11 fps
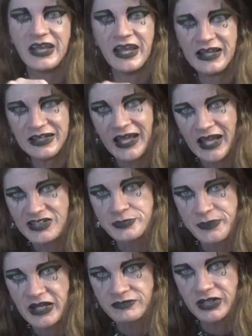and it has
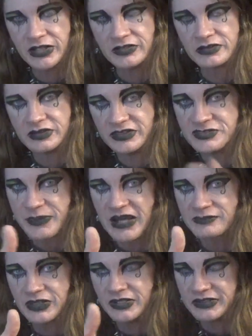backfired. It is
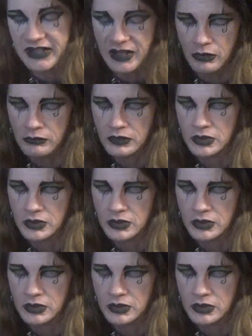backfiring now.